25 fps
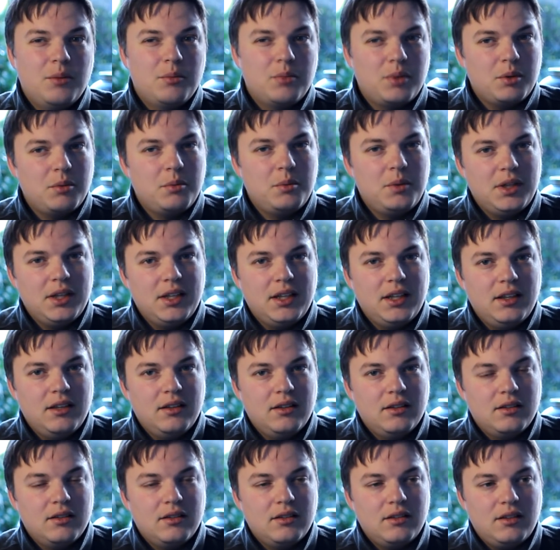
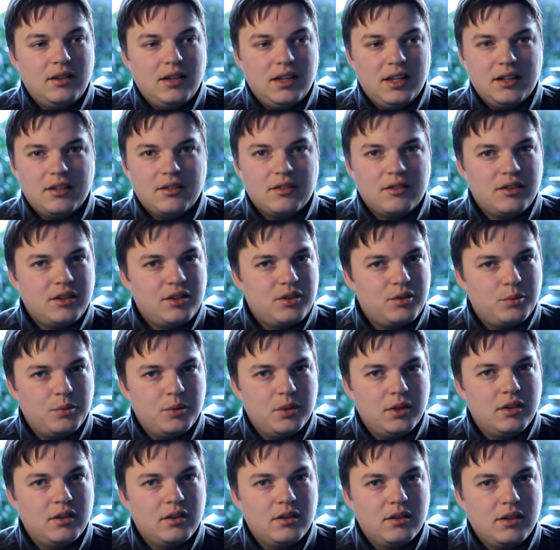probably later this
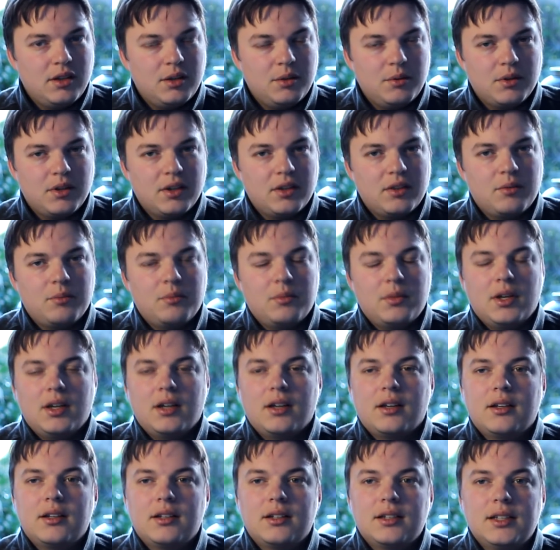week I will get them
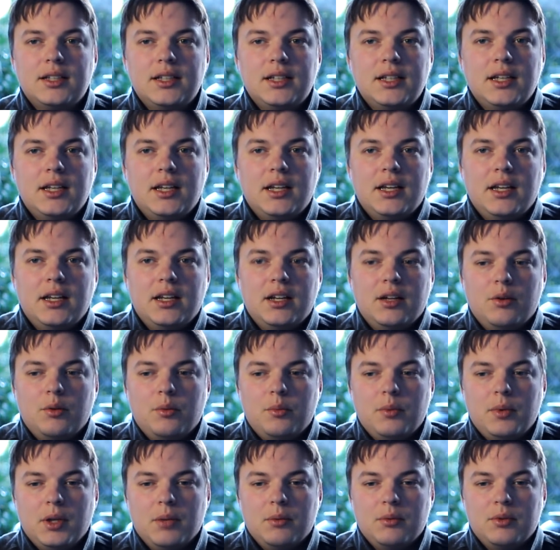back and I
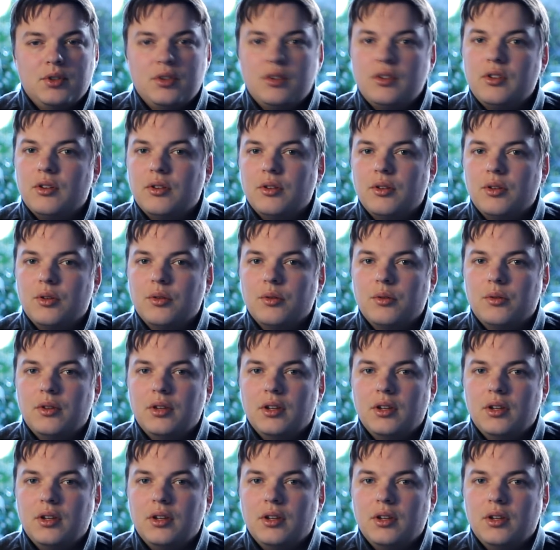will be able to show you